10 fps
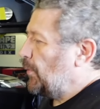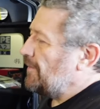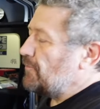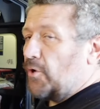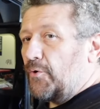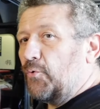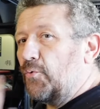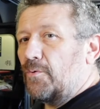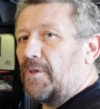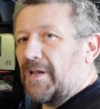we've got
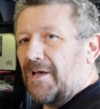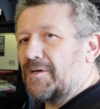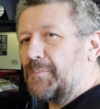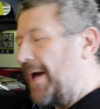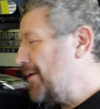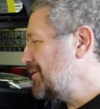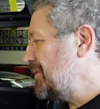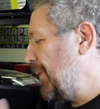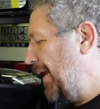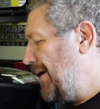all the glass panels
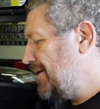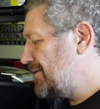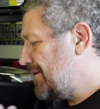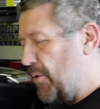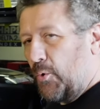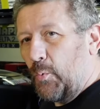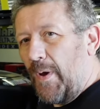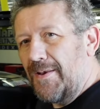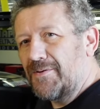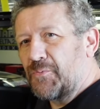in place, that all
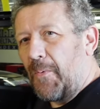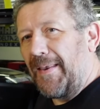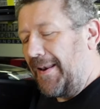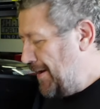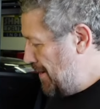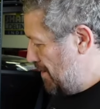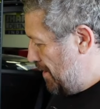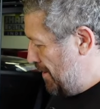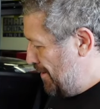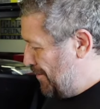went swimmingly.
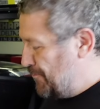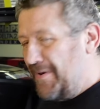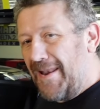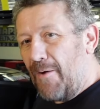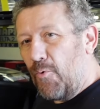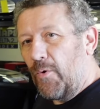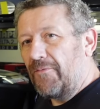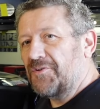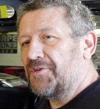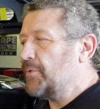Um, now all
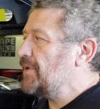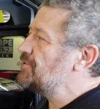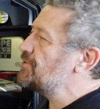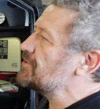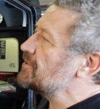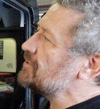I've got to do is just